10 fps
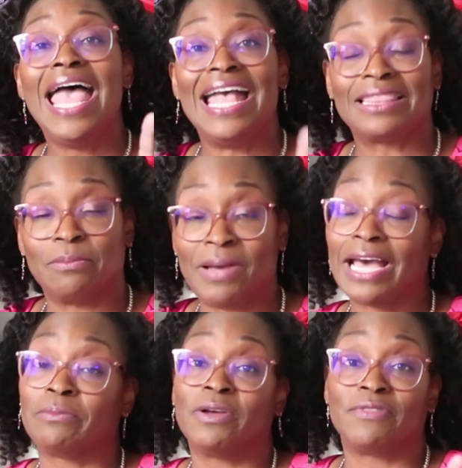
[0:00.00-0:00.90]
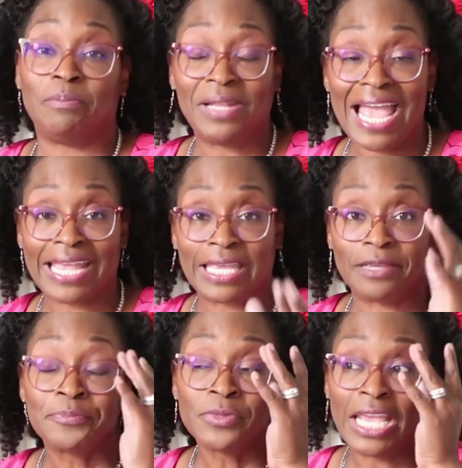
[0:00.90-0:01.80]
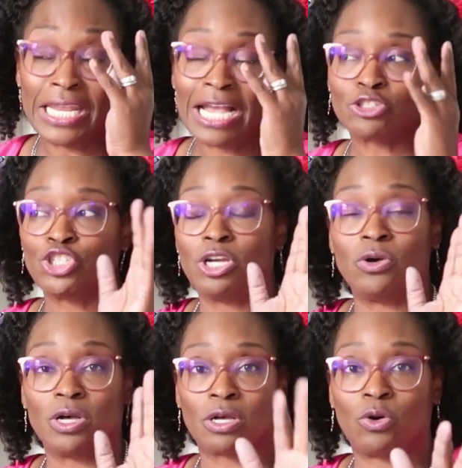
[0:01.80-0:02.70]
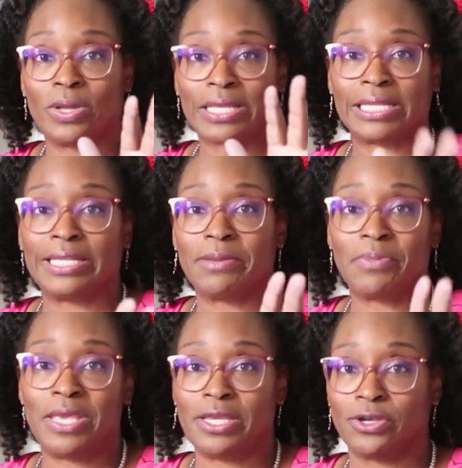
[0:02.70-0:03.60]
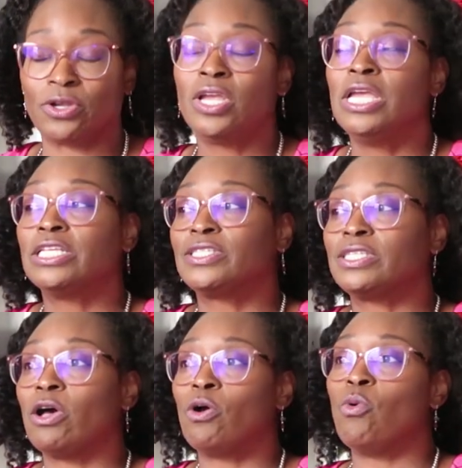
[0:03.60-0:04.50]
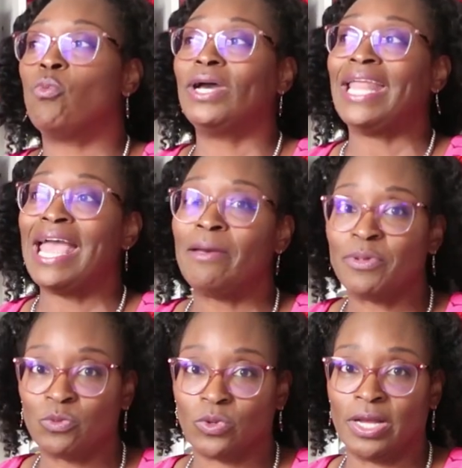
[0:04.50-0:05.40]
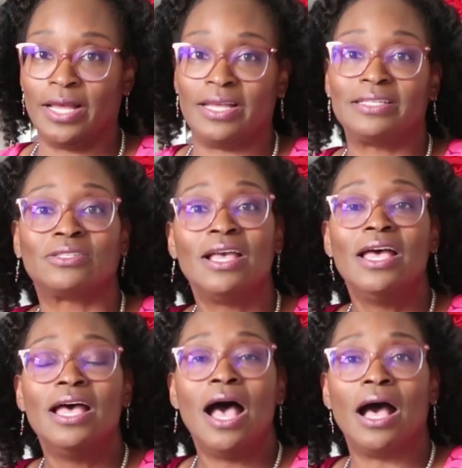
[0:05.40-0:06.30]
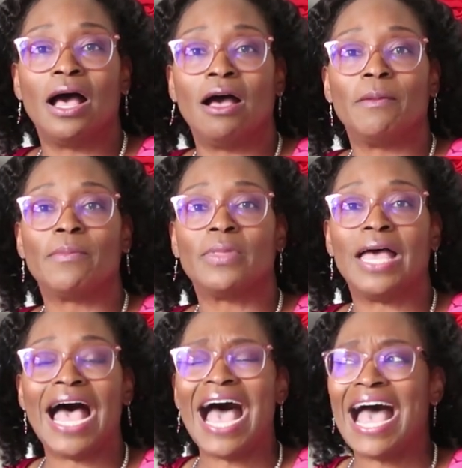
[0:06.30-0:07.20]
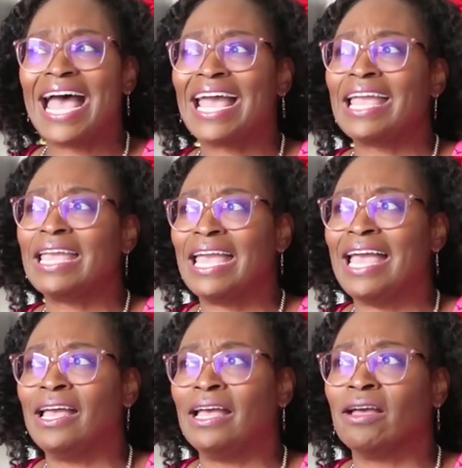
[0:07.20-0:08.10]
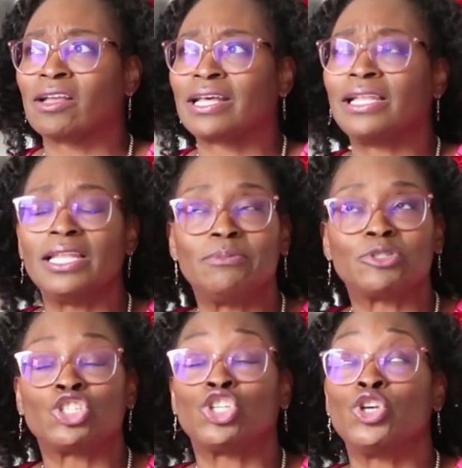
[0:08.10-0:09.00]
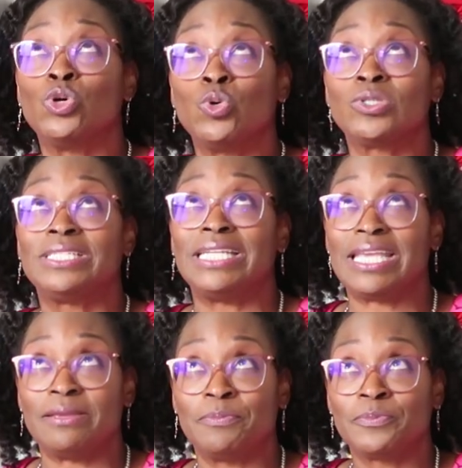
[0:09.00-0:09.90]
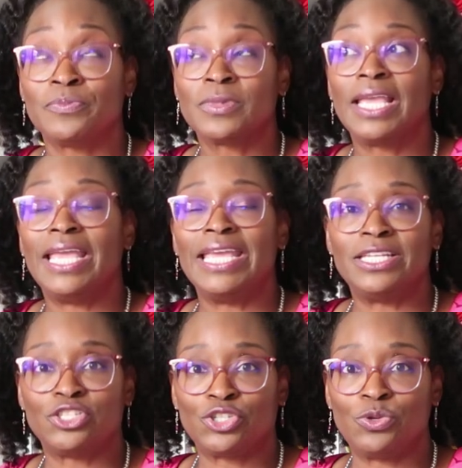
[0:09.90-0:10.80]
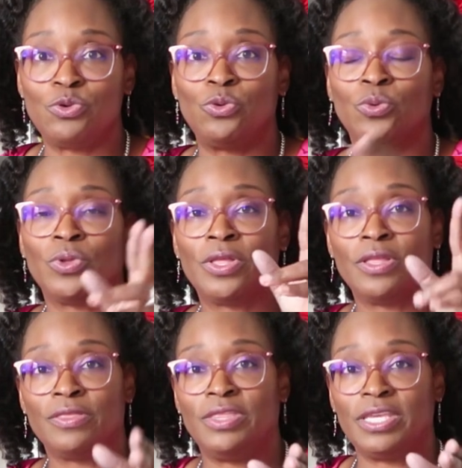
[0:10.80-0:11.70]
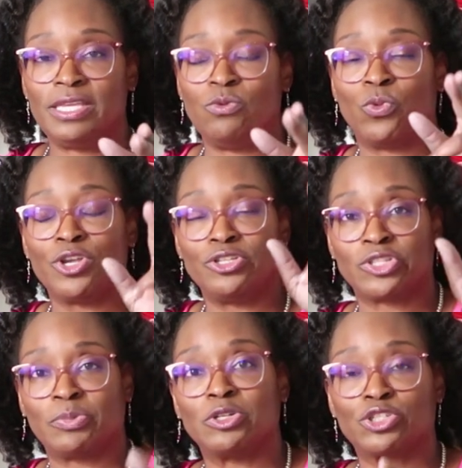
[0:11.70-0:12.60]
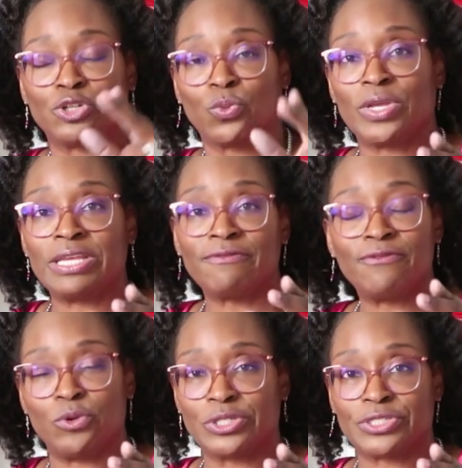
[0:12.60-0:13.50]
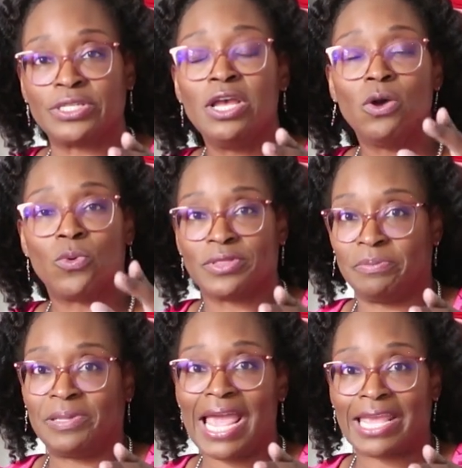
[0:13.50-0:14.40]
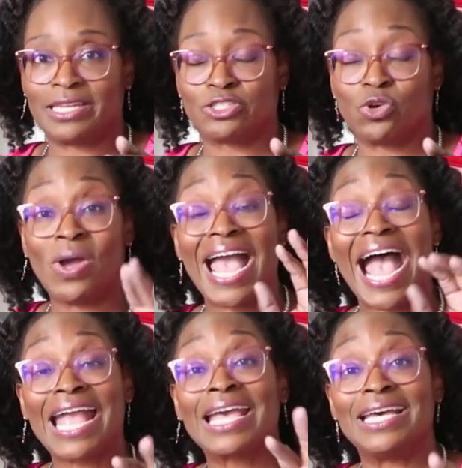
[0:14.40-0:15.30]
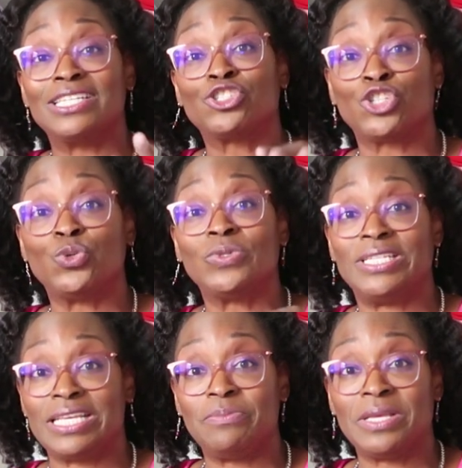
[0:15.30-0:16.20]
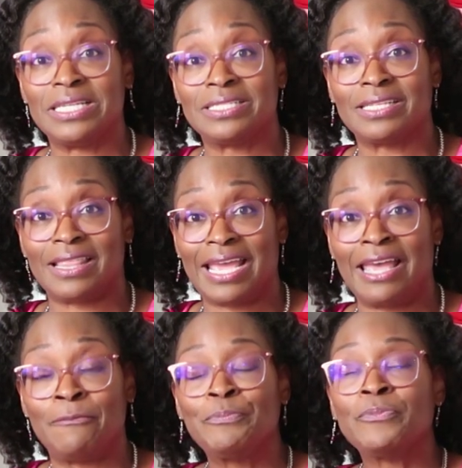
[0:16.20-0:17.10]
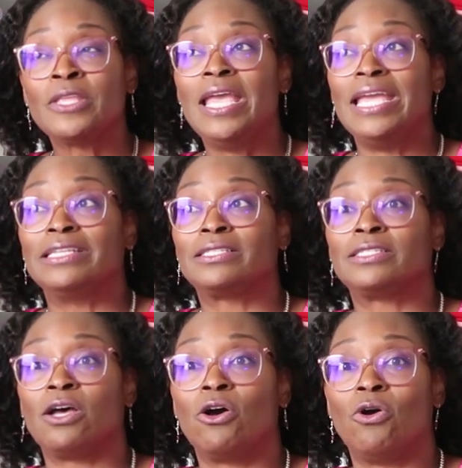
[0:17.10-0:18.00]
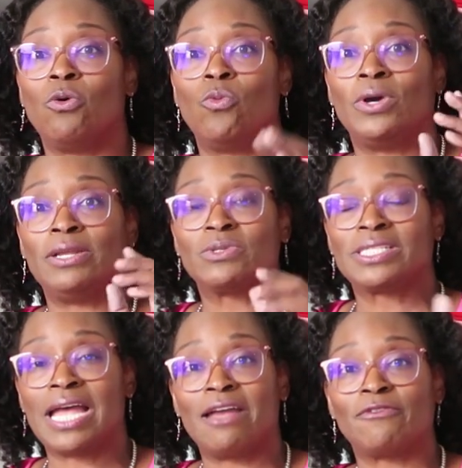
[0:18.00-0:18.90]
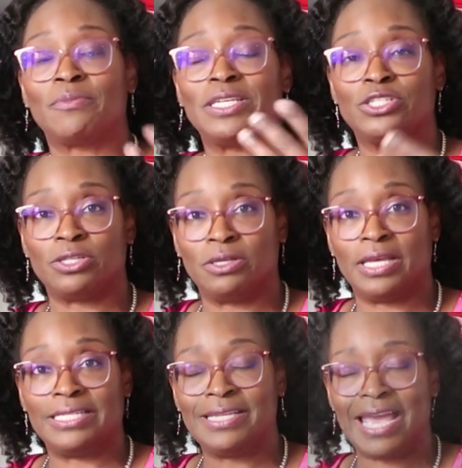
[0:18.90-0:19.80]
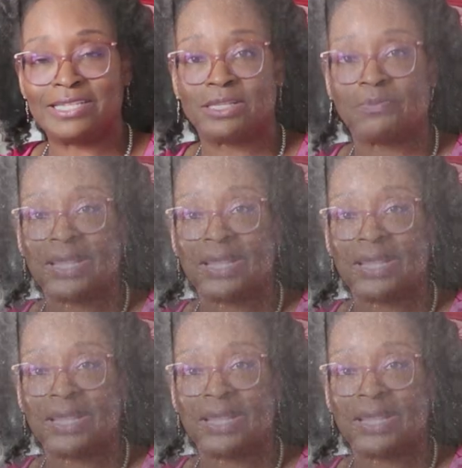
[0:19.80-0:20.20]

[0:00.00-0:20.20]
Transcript: at the bottom of the placket. And I'll show a quick clip here. So what happened was, I clipped too deep into the, where you're supposed to reinforce where the placket is going. I cut too deep into that. And so when it was time for me to attach the